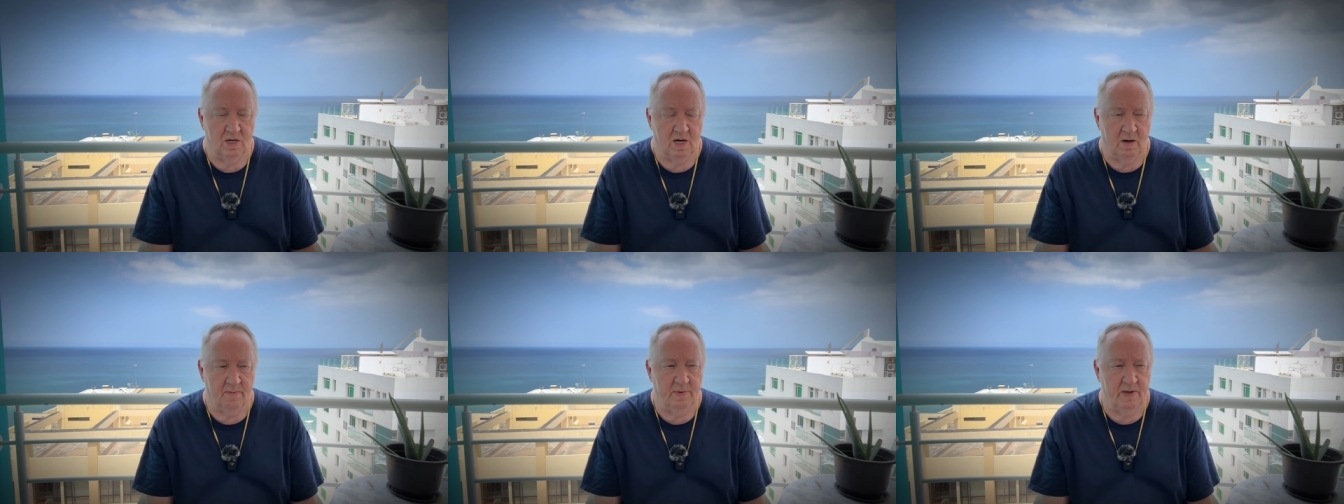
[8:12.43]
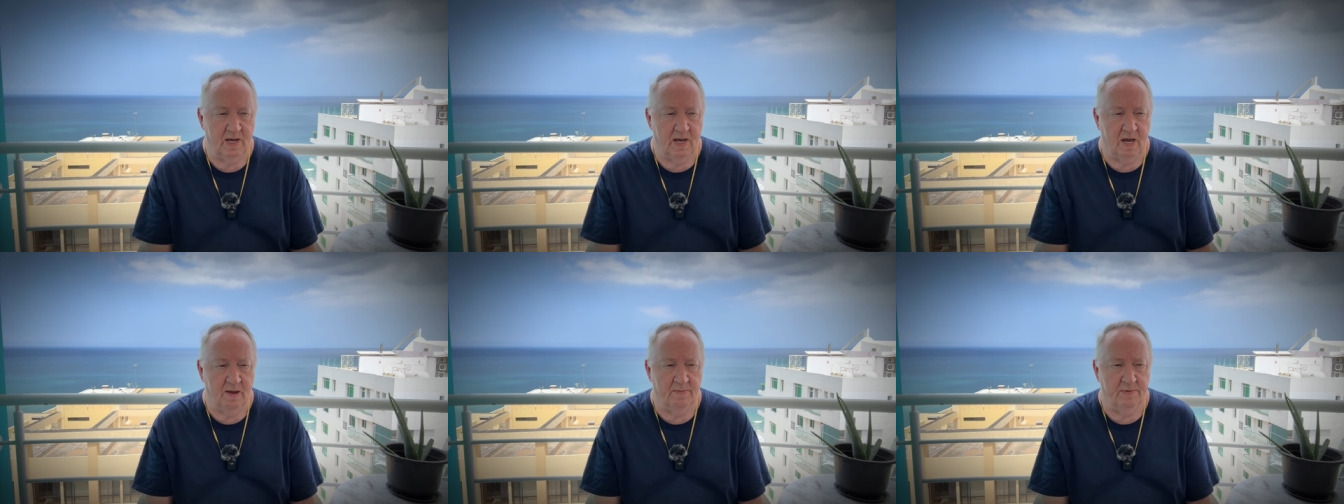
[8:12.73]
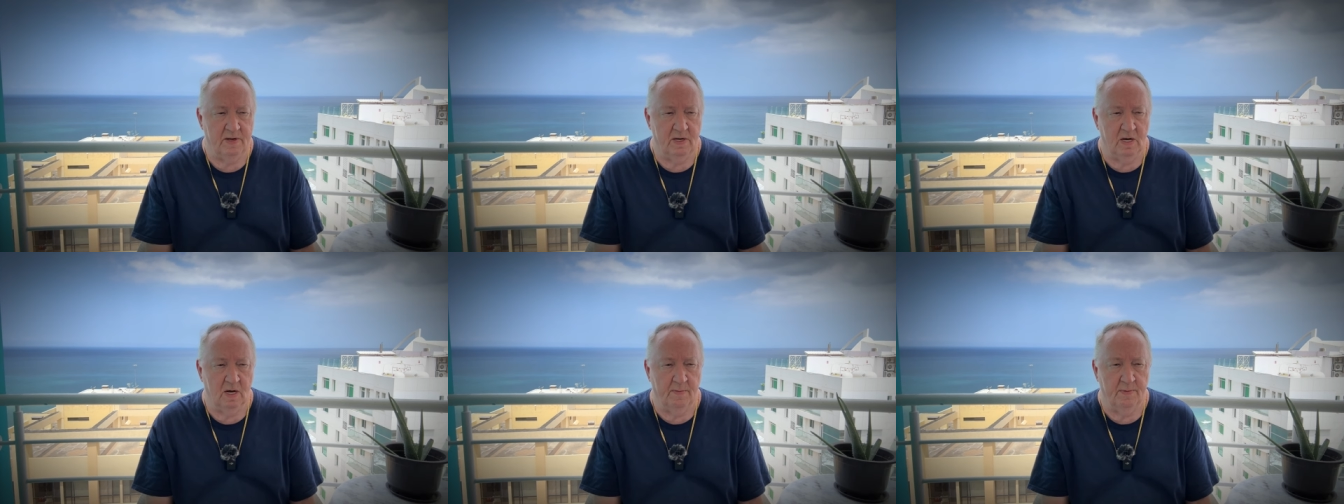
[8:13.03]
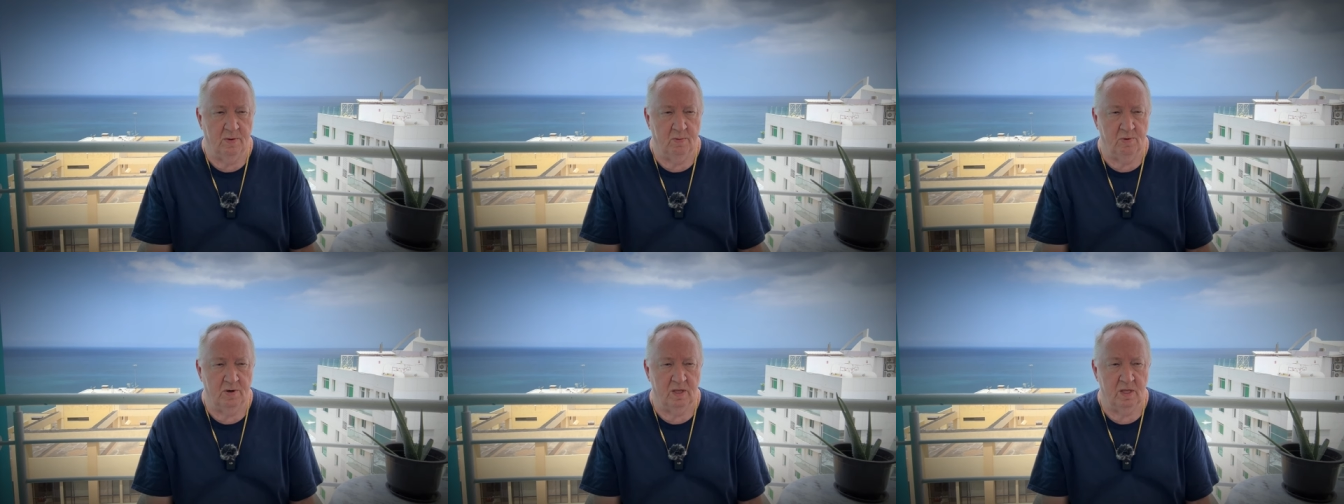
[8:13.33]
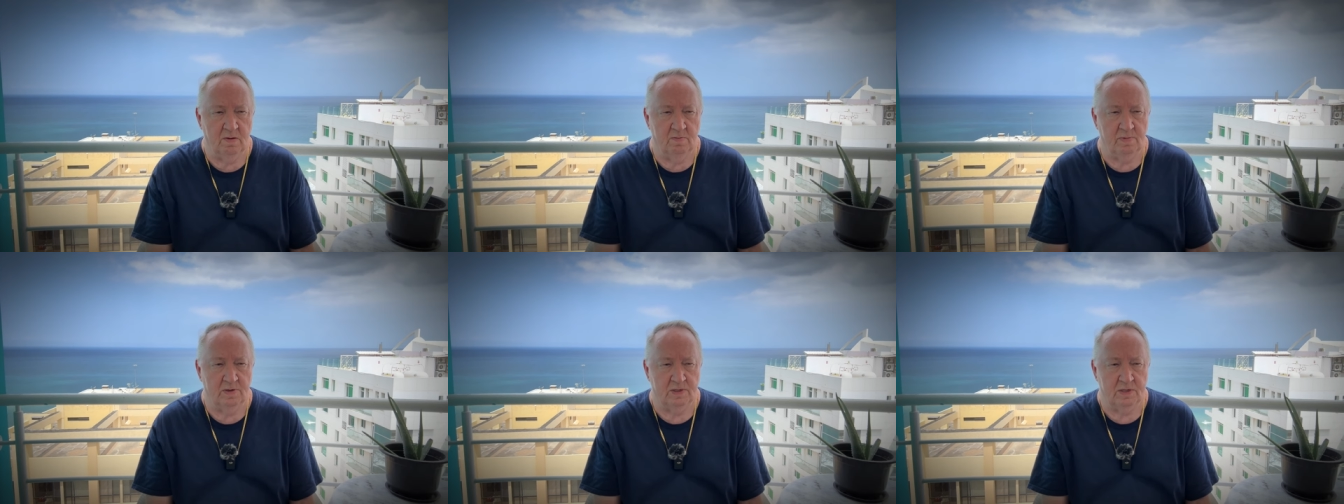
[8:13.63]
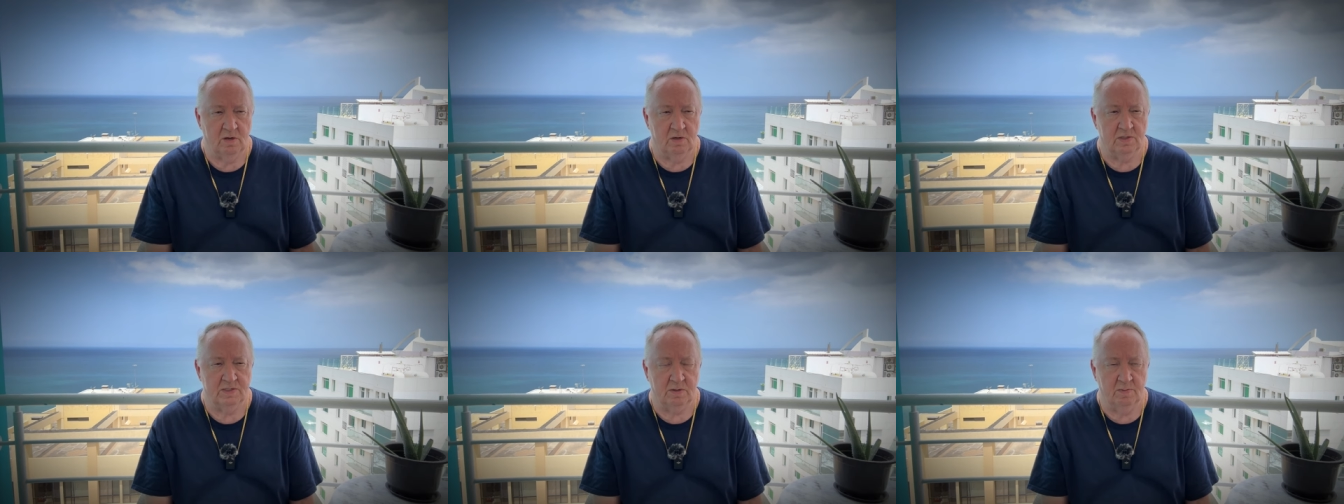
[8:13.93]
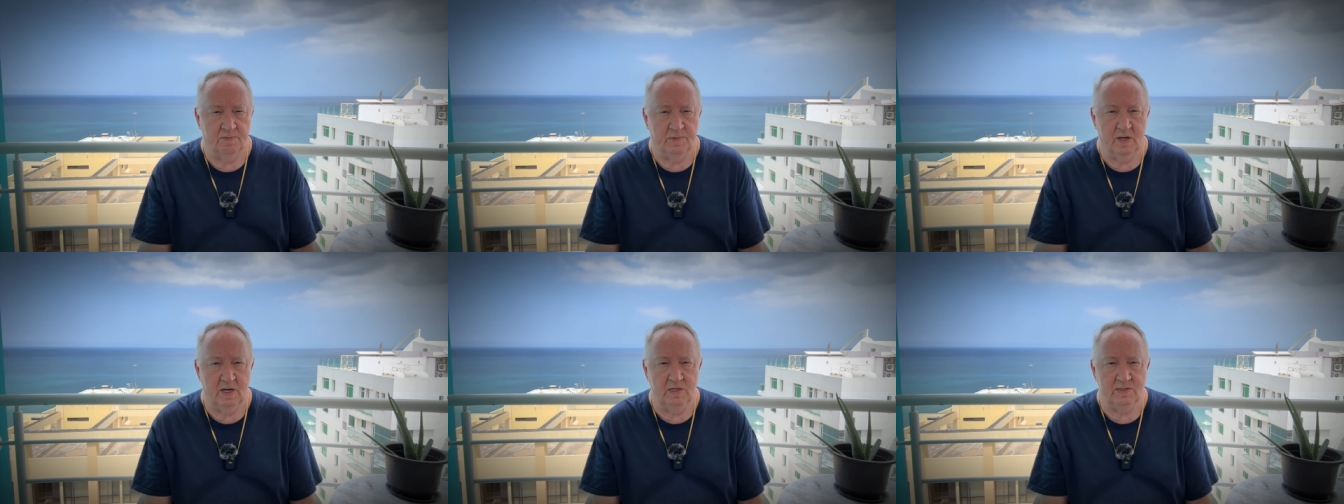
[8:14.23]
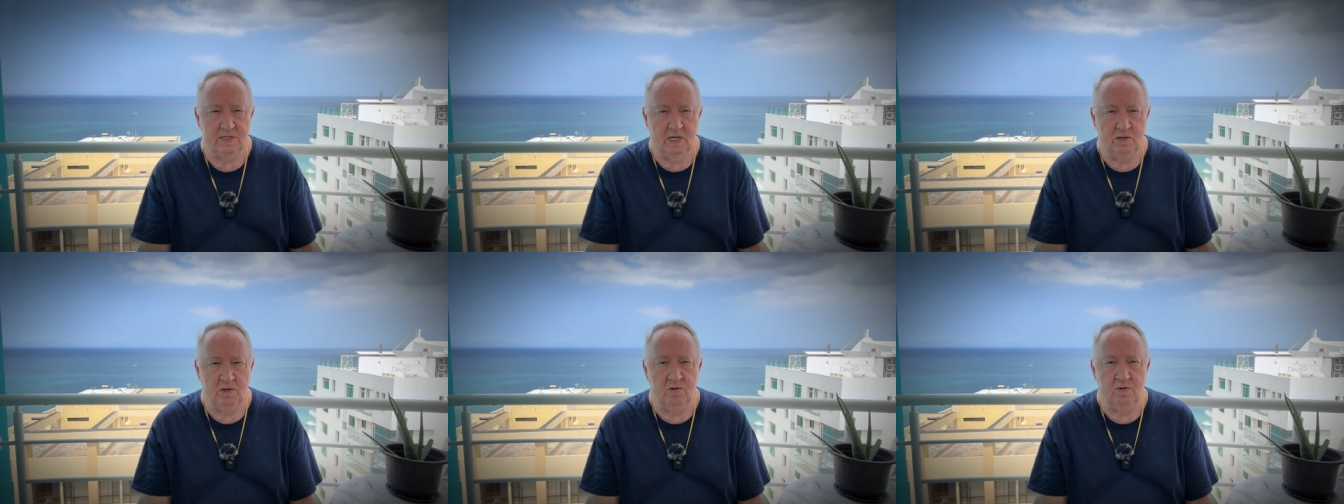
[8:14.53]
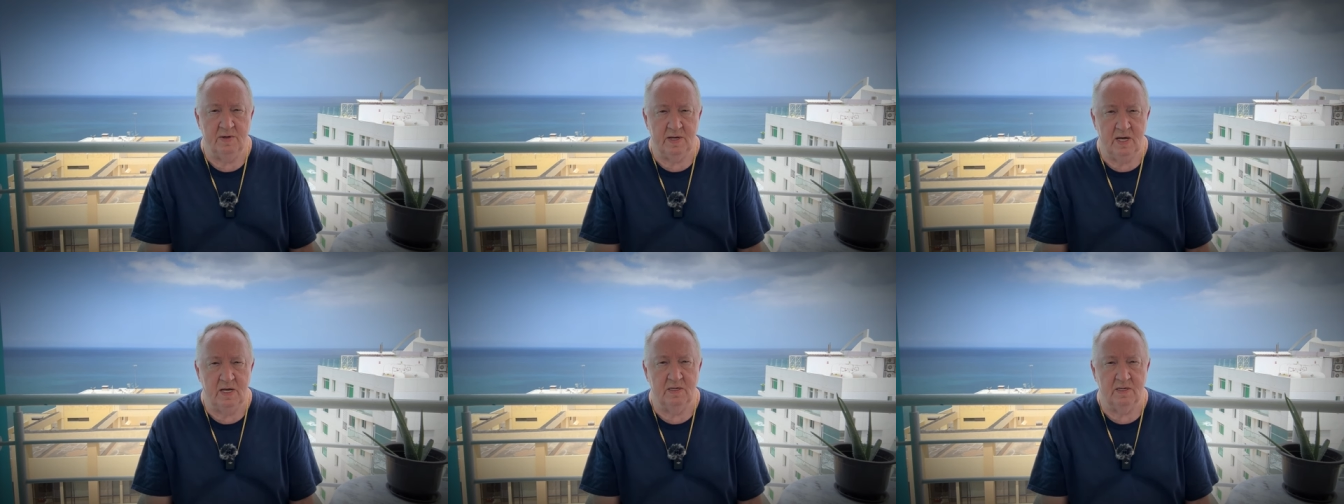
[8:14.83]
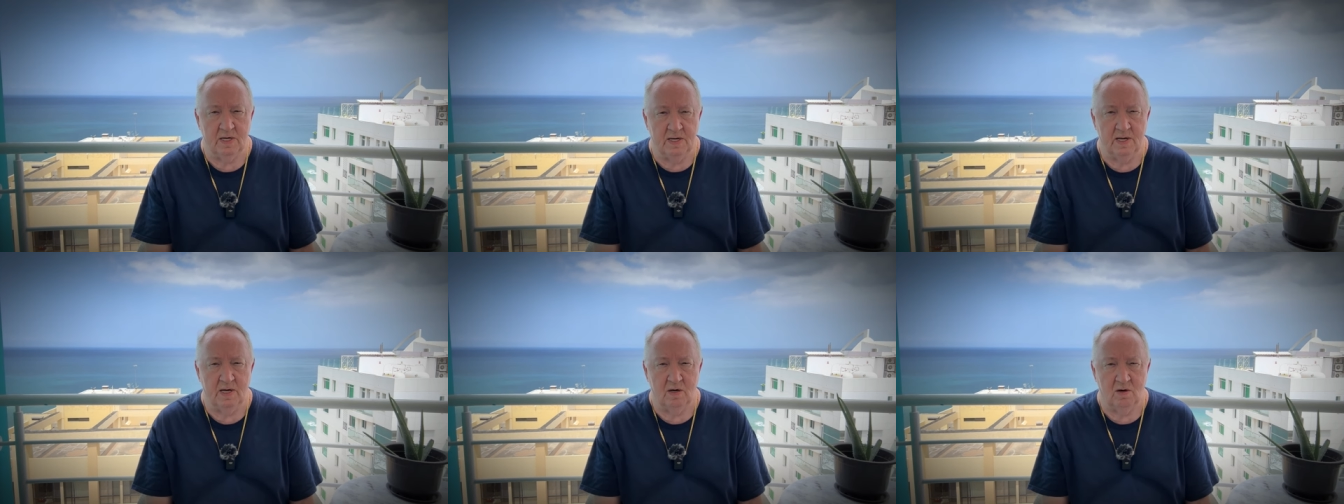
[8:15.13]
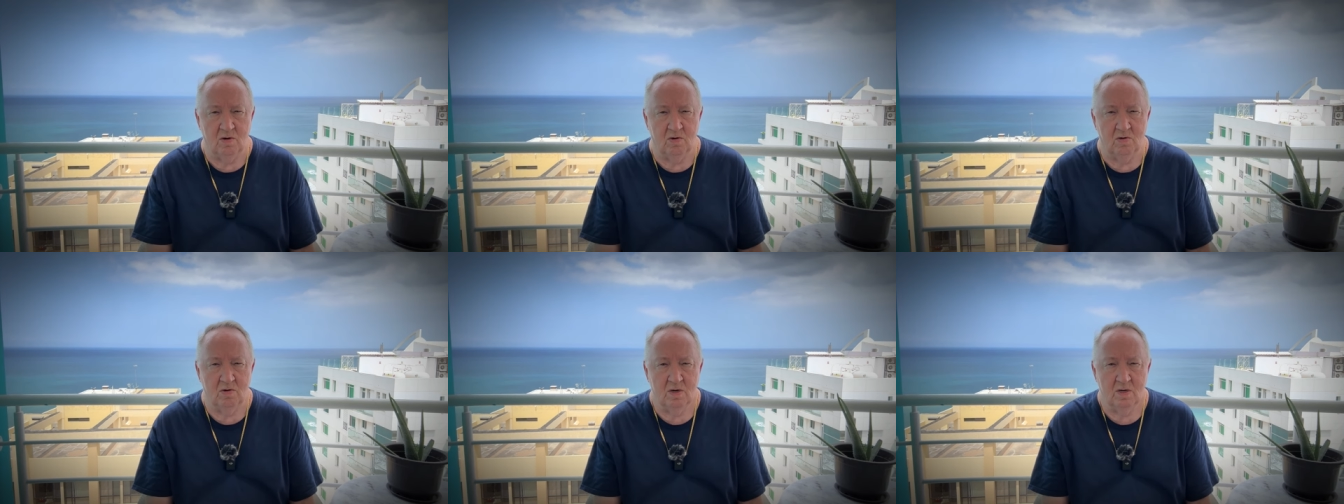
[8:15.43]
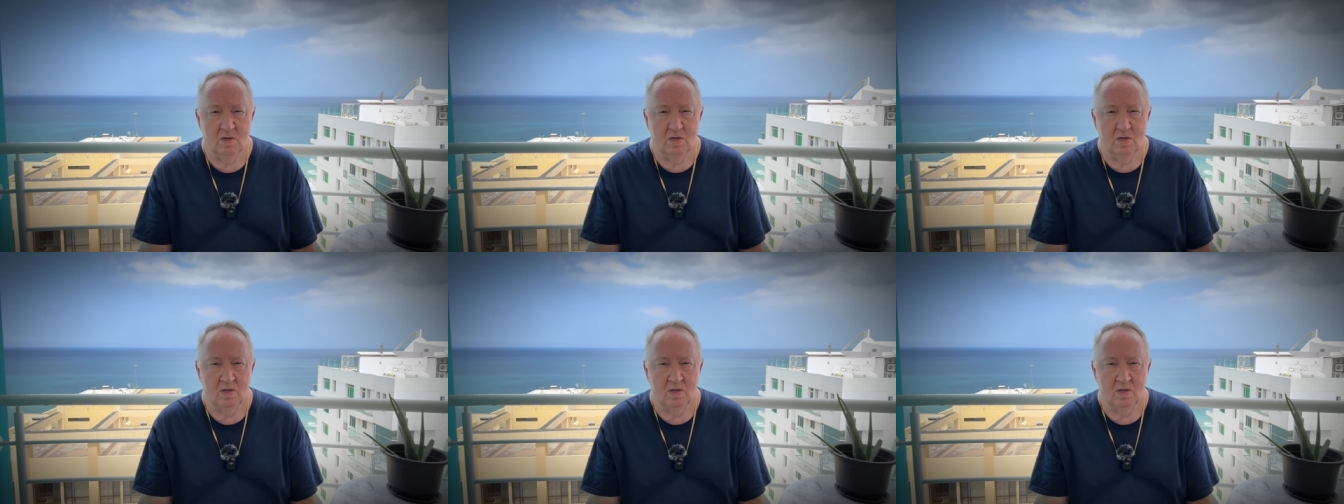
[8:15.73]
I'll be happy to help you with it. But there are some things that you need to know.